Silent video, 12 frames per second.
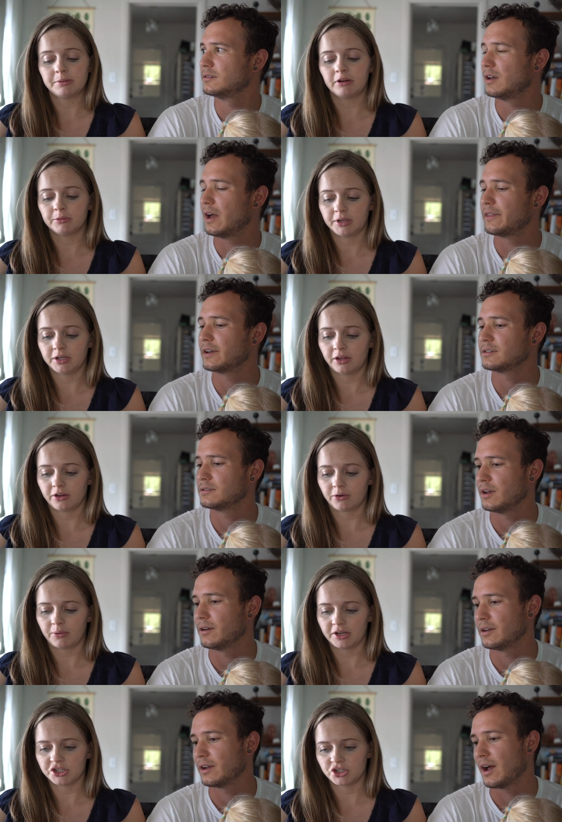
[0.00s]
Speaker 1: probably another some,
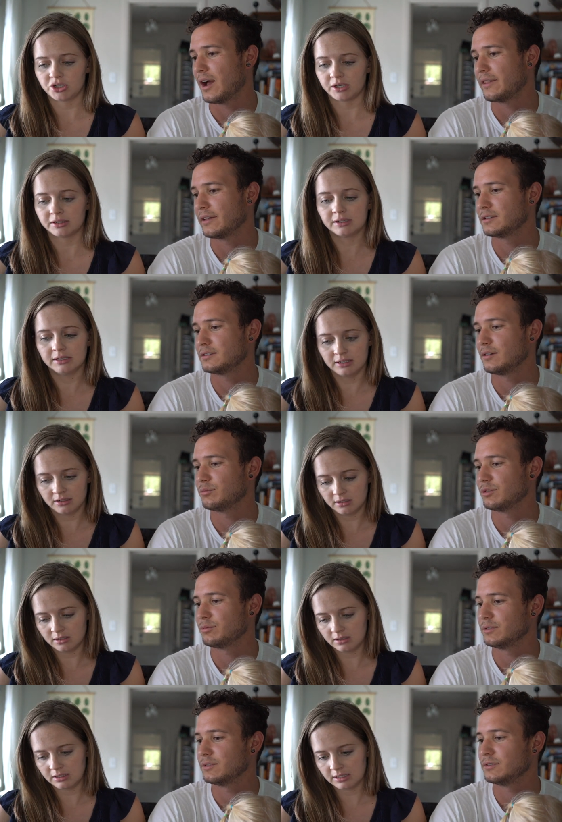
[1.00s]
question yeah i think some
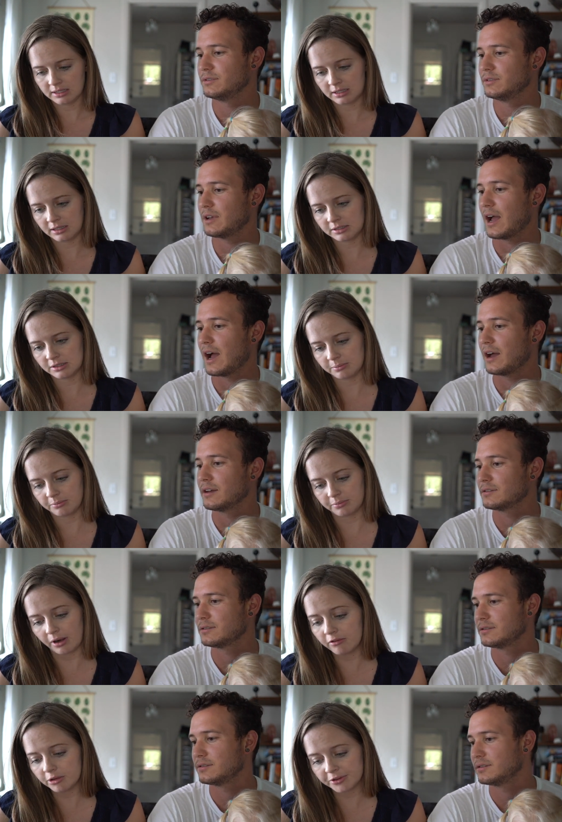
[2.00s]
people ask
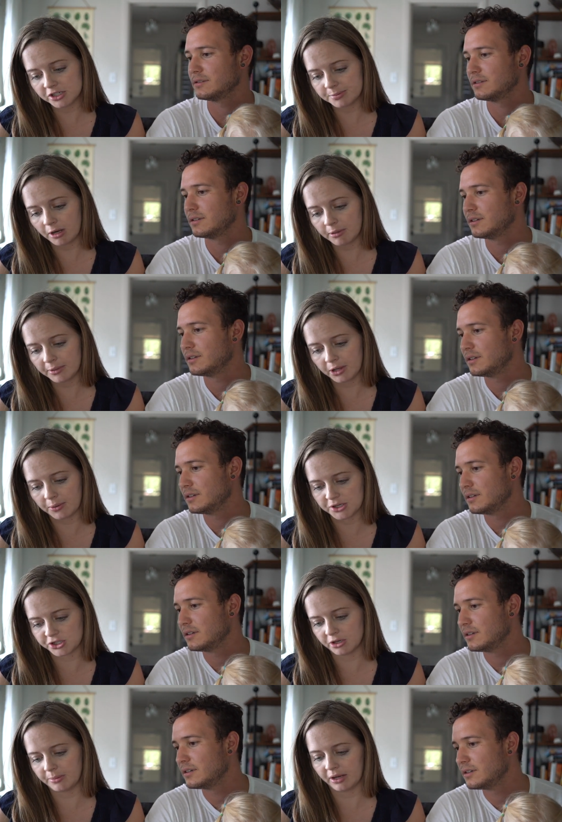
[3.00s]
probably there's probably a
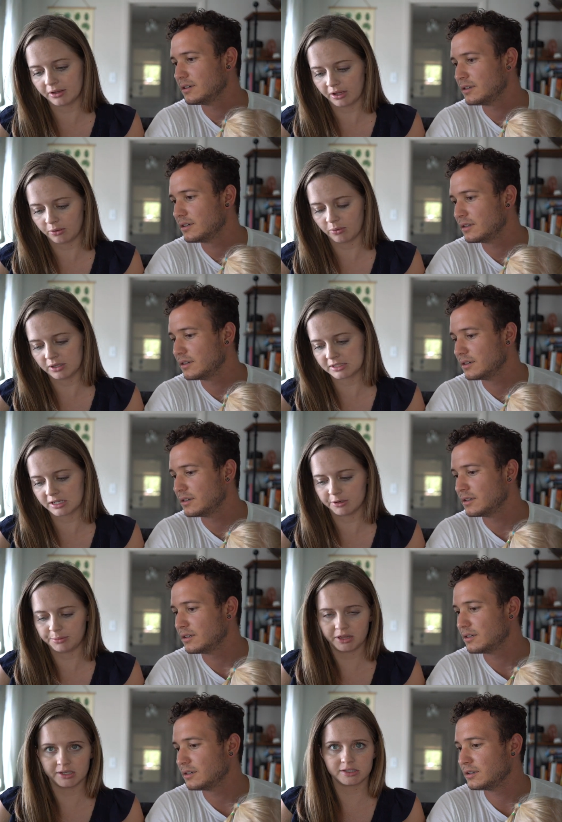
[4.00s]
question about like what's going to
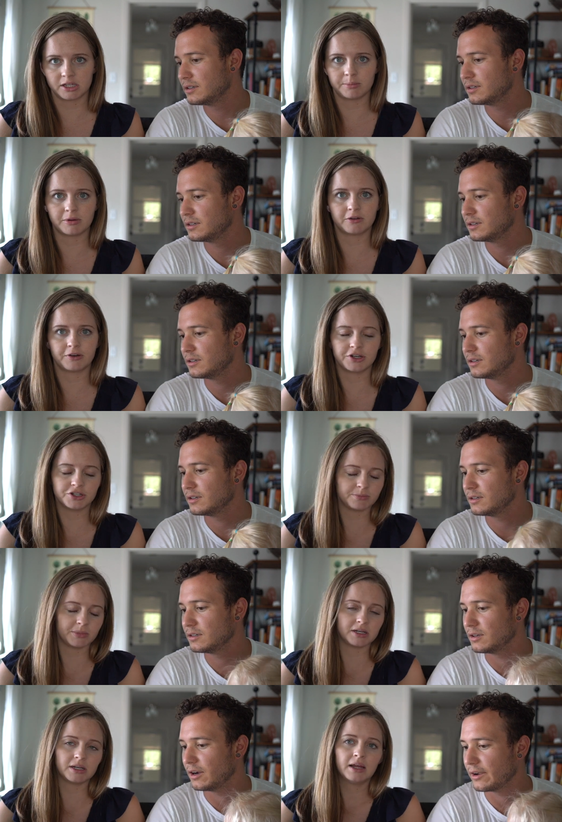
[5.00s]
be the sleeping
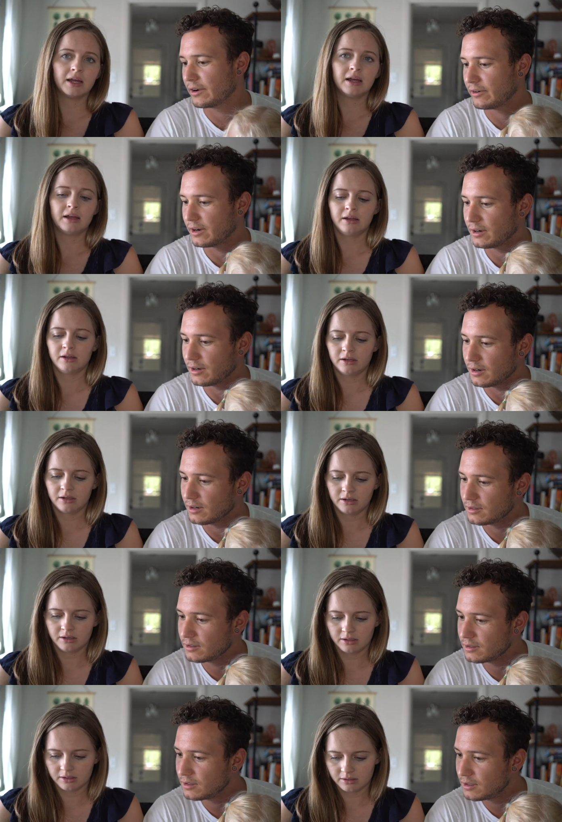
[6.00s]
arrangement oh
Speaker 2: yeah right here
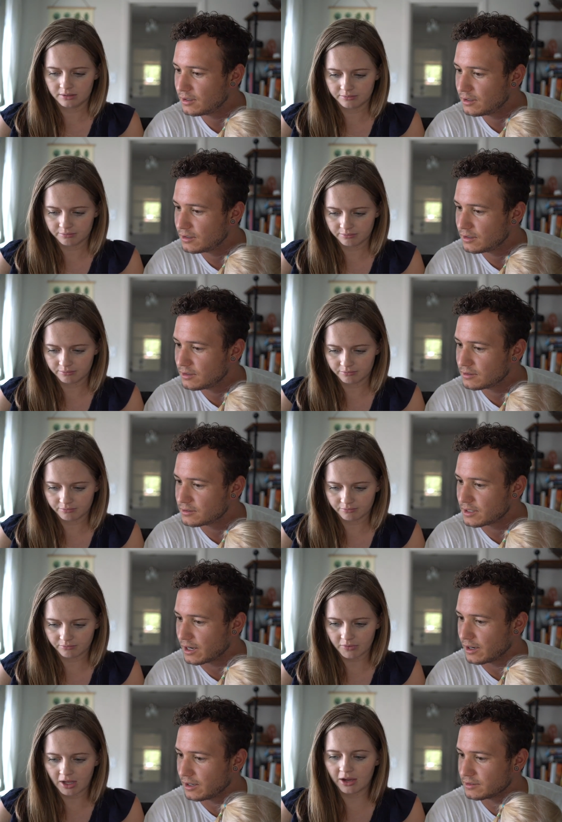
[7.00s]

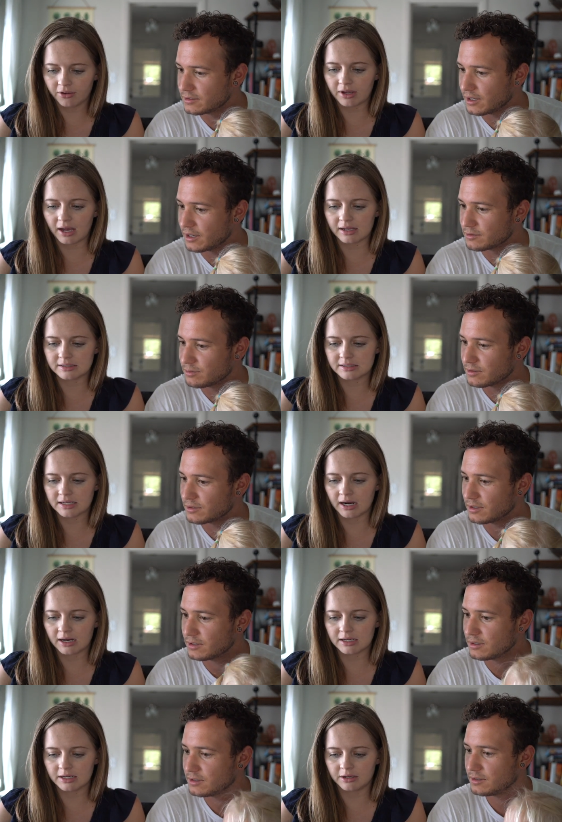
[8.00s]
Tara oh, yeah.
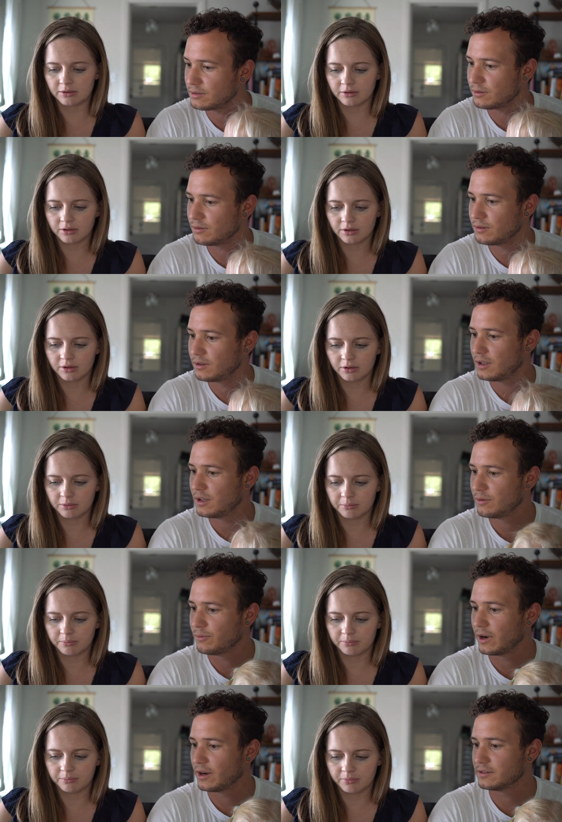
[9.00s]
Tara.
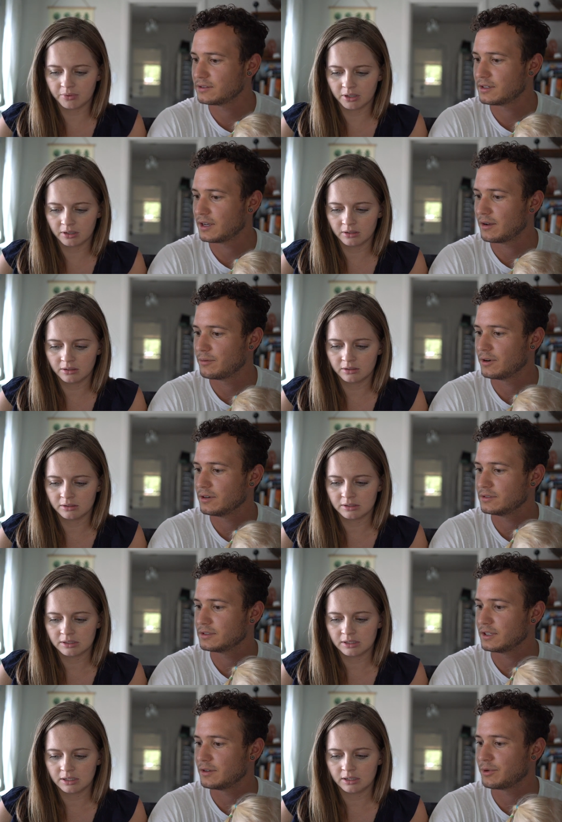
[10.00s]
where's Tabor
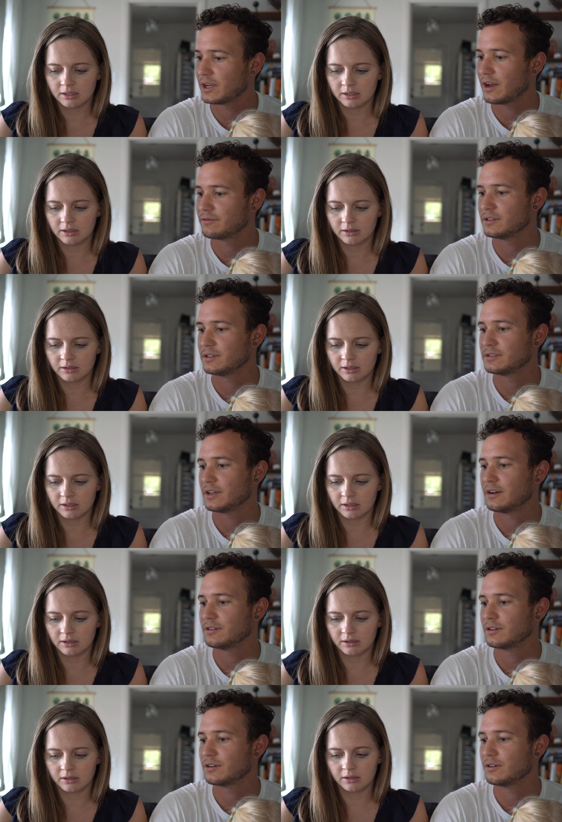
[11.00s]
sleeping after he's out of the